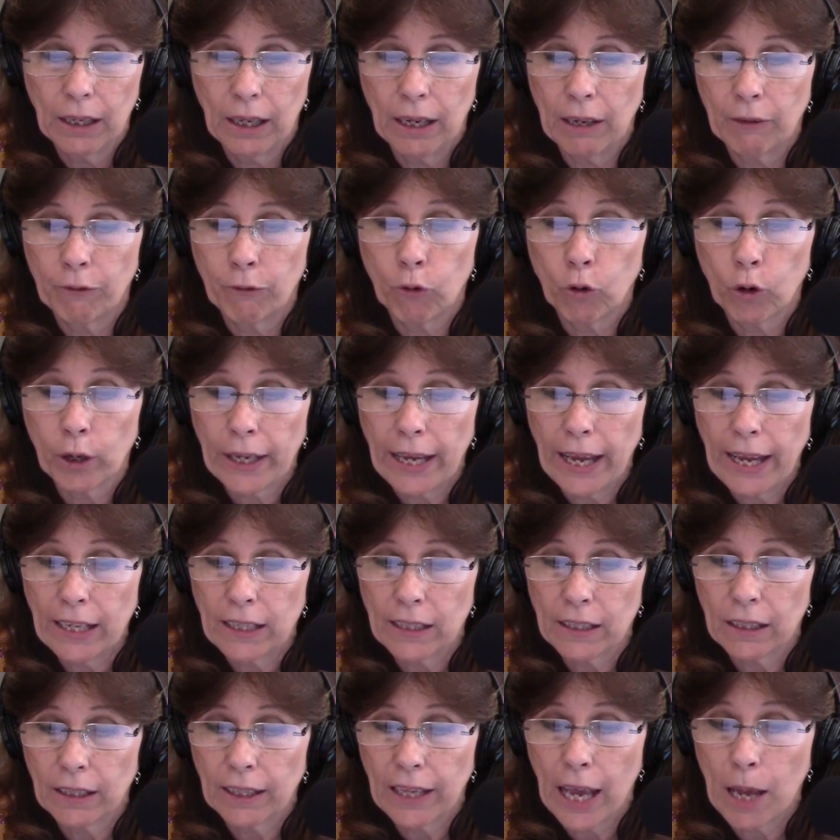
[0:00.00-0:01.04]
and
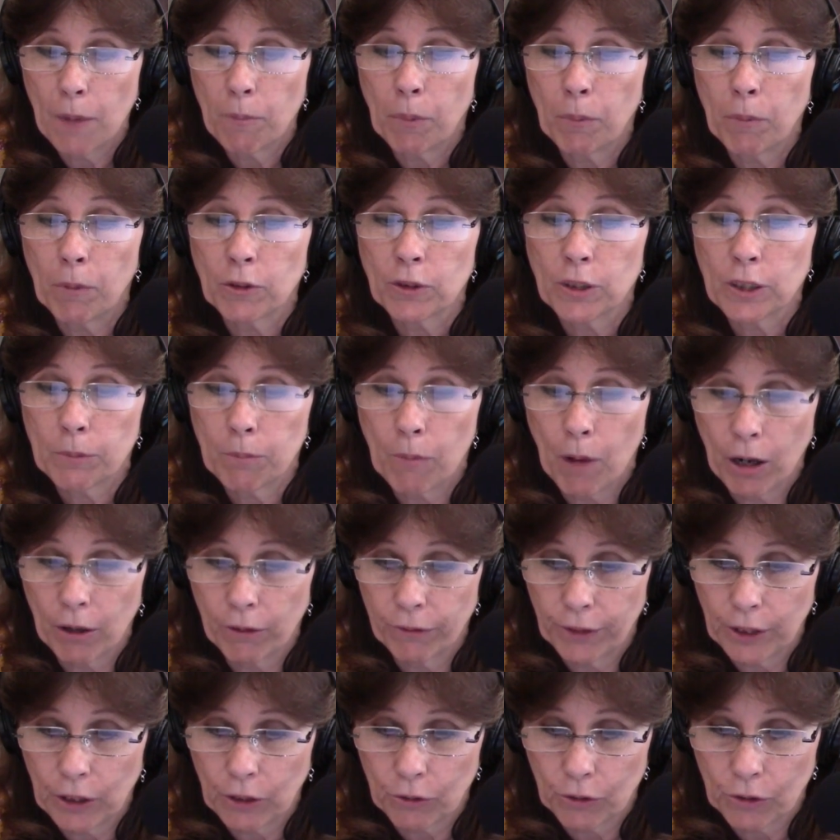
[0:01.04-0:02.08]
4K capable
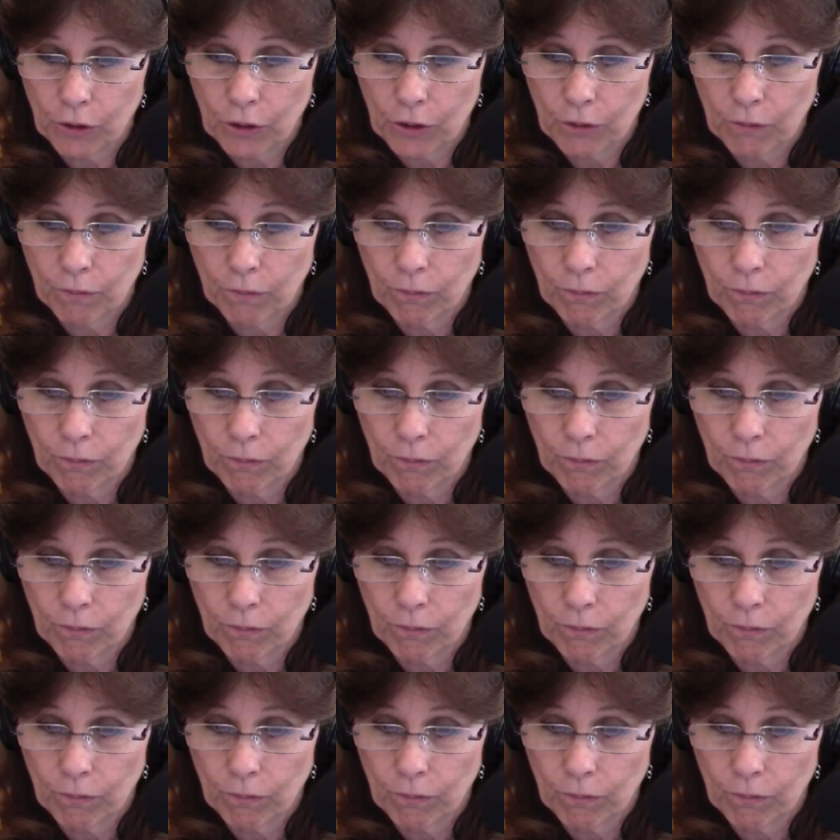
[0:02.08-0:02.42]
smartphones.